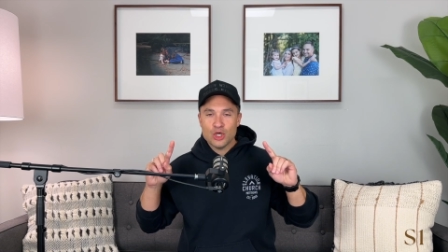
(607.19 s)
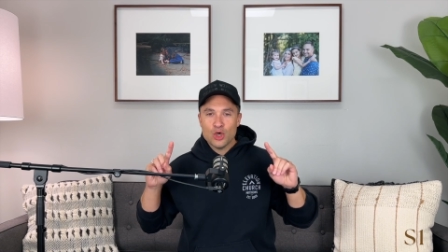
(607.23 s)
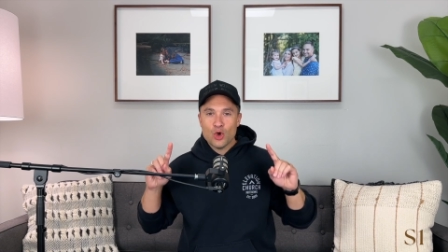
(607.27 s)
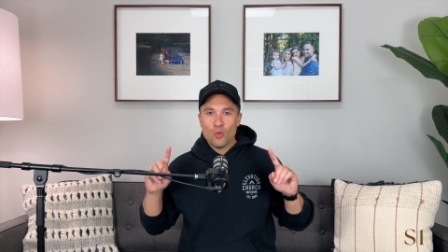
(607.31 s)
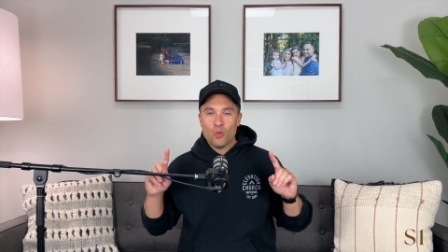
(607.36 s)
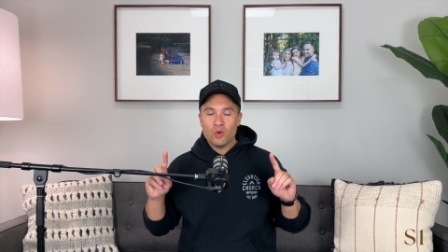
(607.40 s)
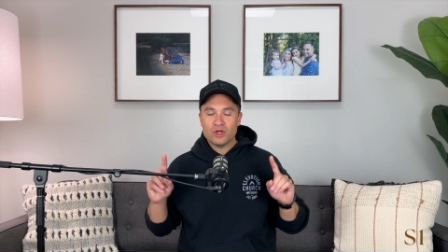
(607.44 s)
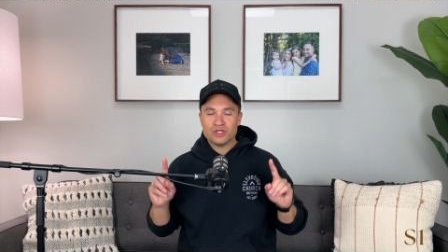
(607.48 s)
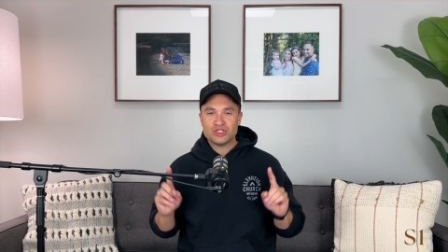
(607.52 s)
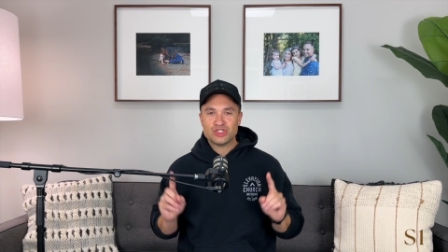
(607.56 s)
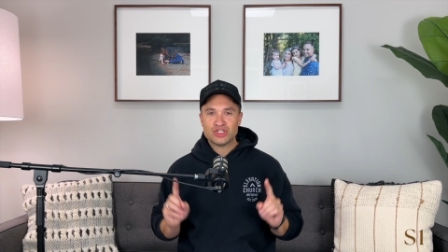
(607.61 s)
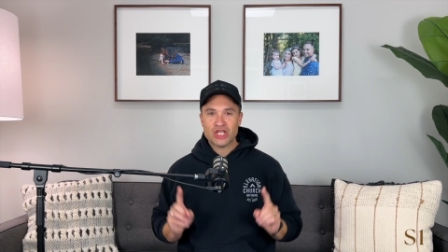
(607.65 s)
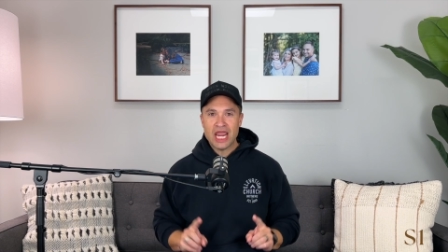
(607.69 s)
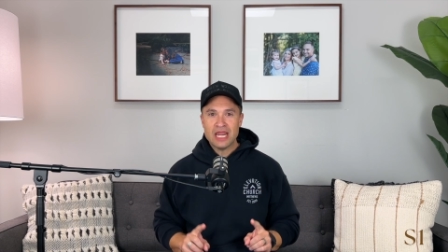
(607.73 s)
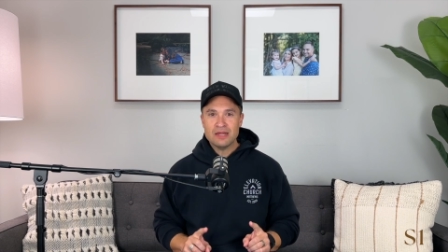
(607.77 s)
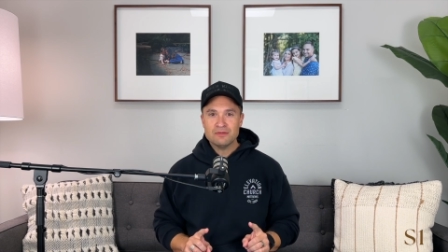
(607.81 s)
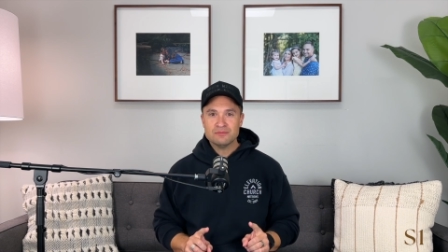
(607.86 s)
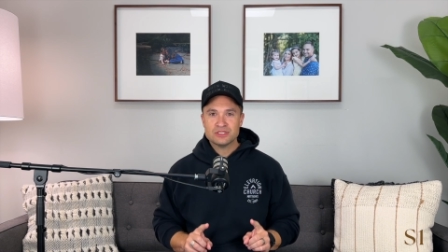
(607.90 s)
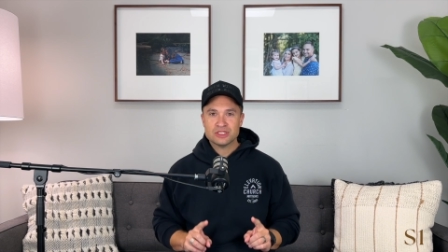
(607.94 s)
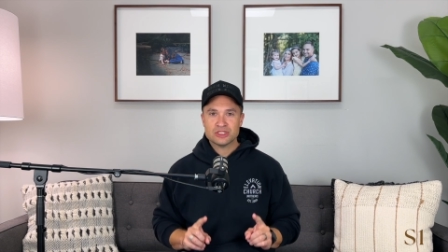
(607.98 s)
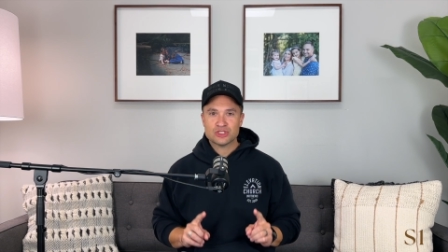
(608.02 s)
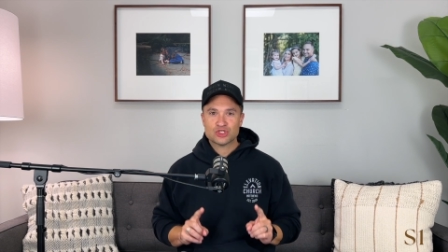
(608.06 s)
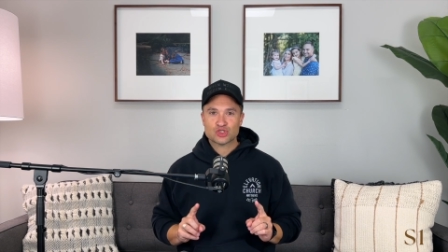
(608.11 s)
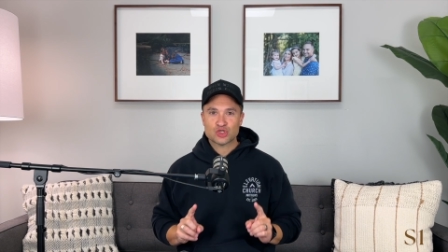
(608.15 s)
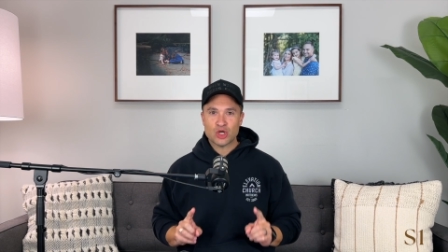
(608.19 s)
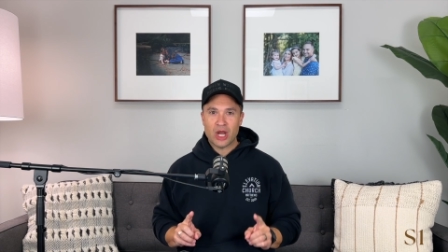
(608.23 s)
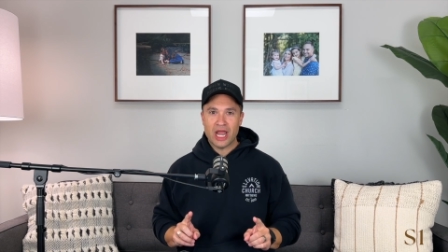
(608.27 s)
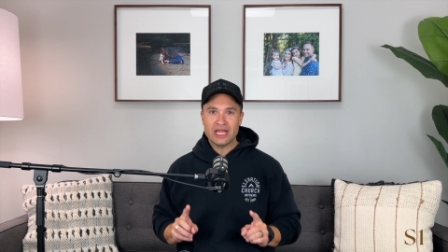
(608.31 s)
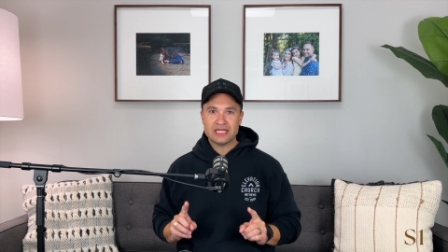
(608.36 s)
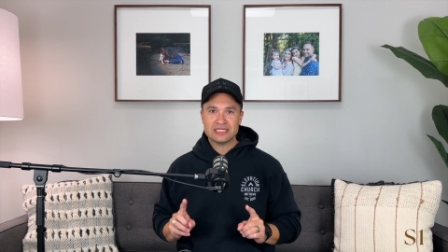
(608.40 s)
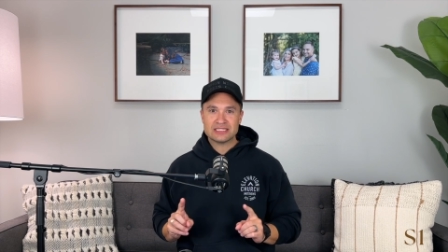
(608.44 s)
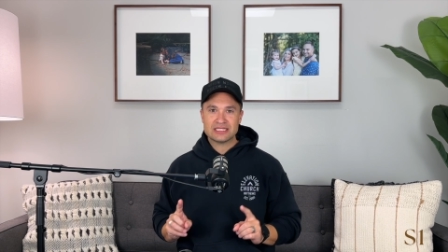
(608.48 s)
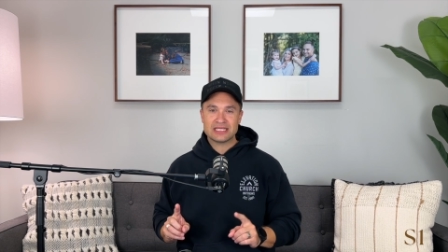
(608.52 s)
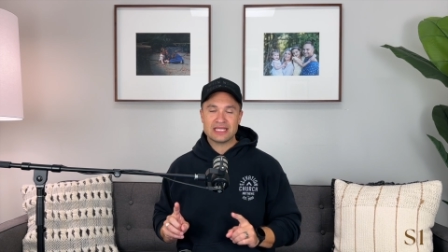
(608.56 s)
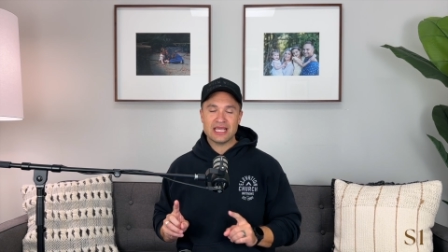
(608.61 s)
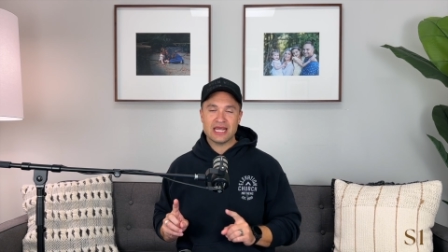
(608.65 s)
What James is
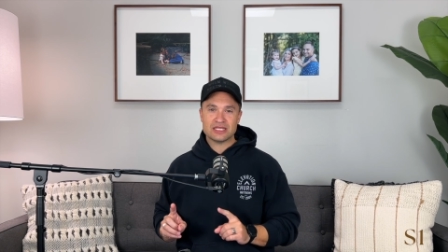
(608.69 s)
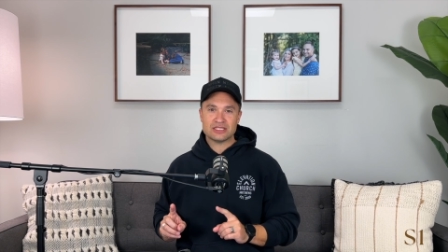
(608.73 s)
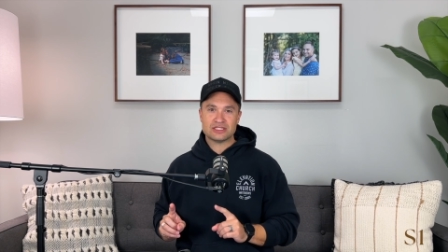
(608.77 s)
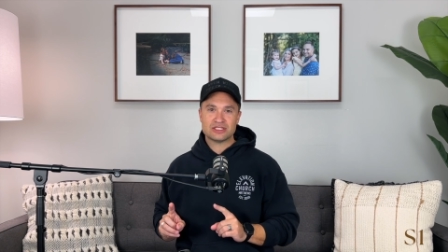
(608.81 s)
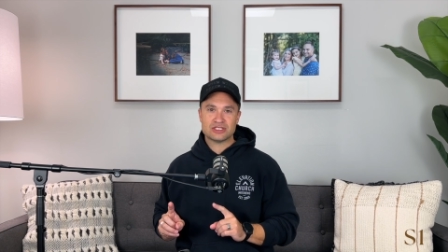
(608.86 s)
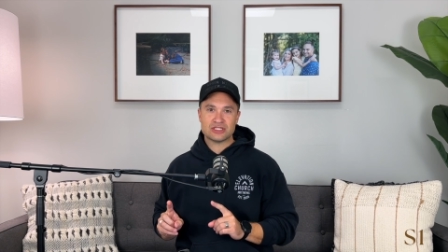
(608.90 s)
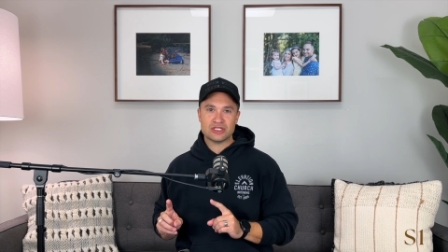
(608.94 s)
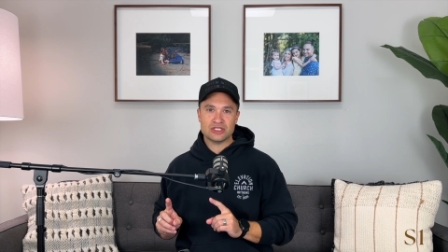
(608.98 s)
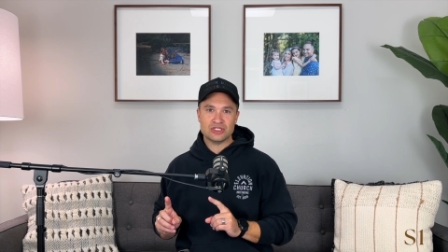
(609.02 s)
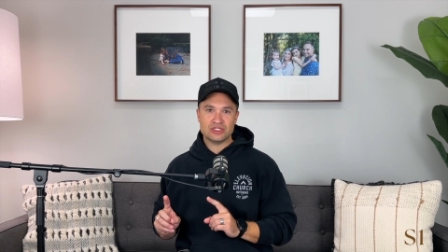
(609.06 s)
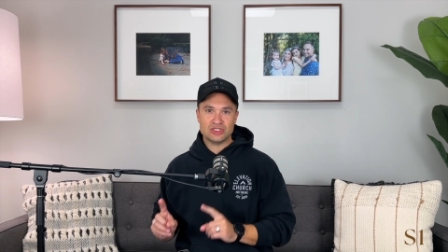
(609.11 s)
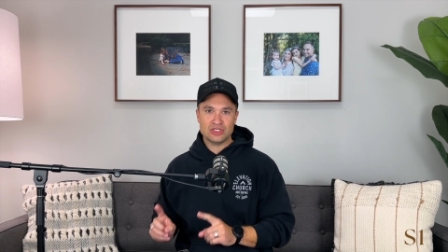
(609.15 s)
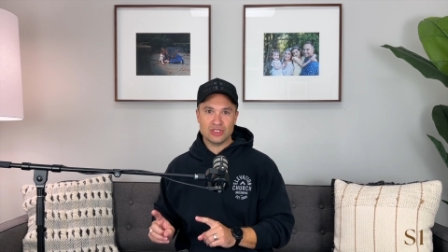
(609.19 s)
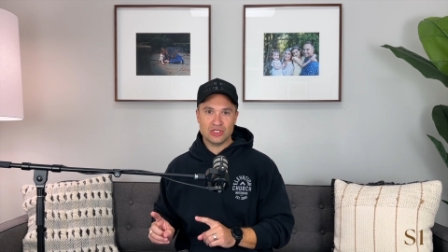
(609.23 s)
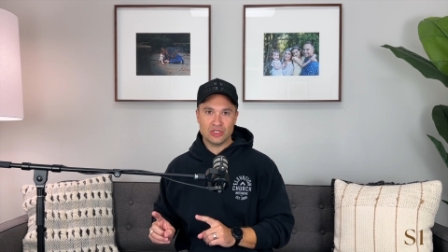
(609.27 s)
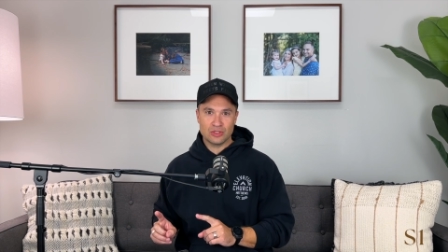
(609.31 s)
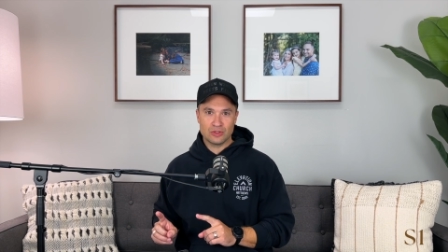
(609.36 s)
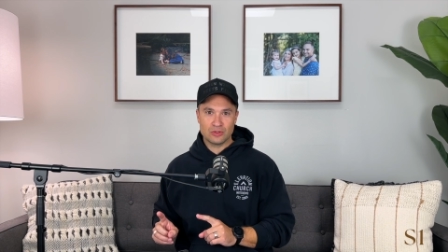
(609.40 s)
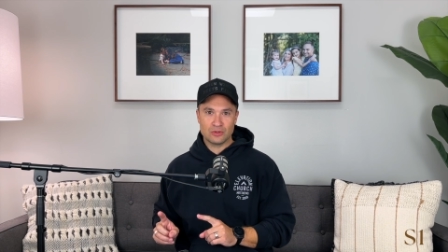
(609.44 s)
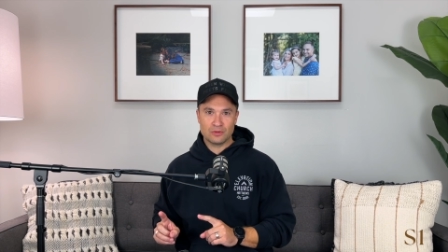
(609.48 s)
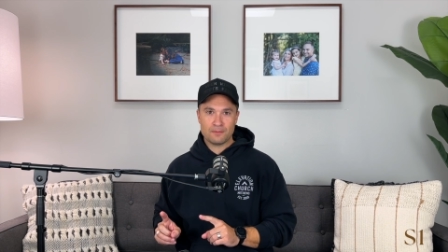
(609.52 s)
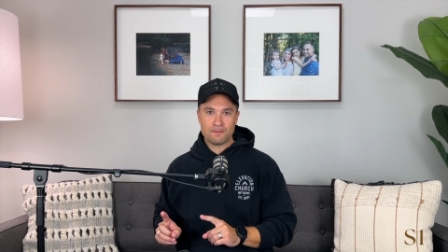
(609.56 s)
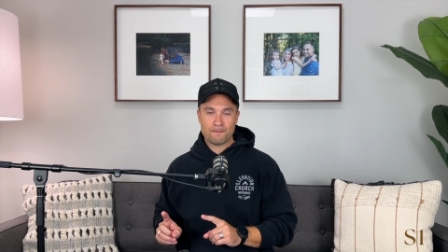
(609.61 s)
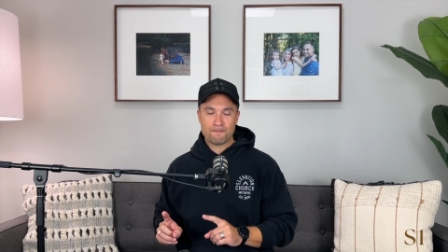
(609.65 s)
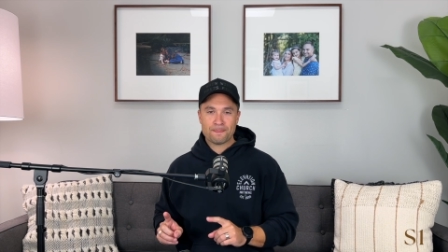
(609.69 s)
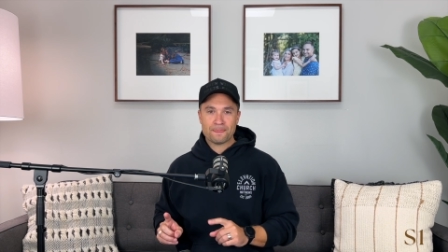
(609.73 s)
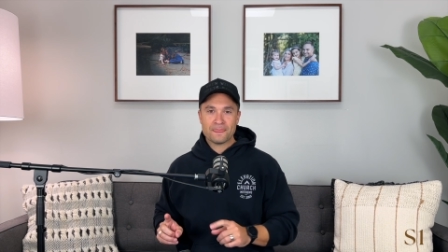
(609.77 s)
trying to get us to do